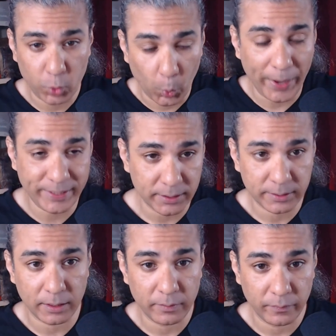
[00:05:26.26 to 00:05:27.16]

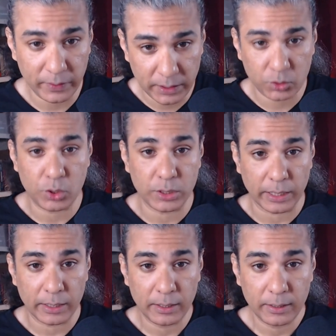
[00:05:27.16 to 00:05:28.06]
coexisted with the
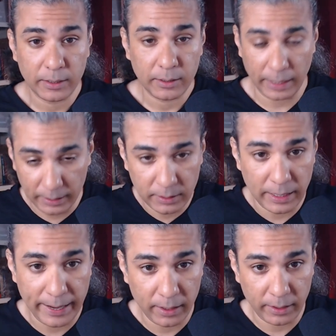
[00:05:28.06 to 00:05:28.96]
cheetah and
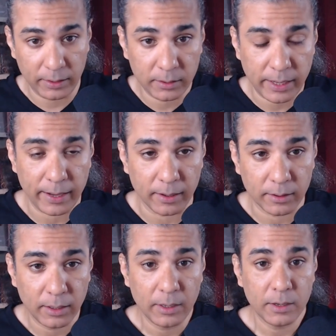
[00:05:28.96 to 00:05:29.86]
the lion and the
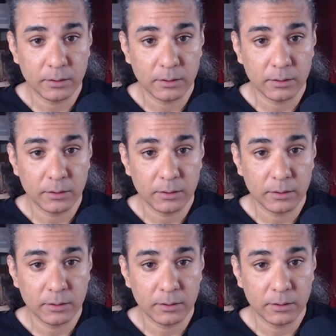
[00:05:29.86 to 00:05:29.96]
tiger.